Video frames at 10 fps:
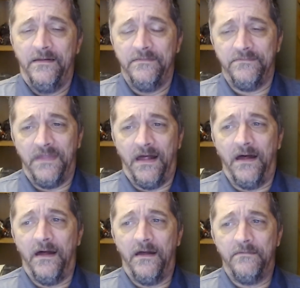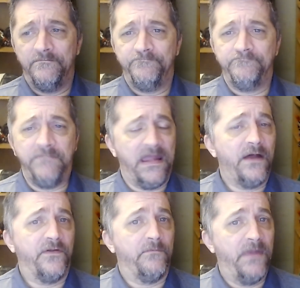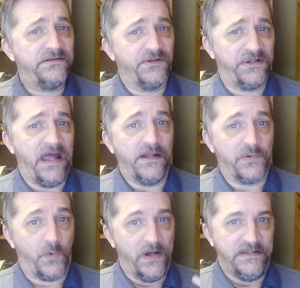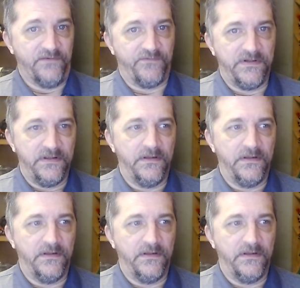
Their mental stats are quite different.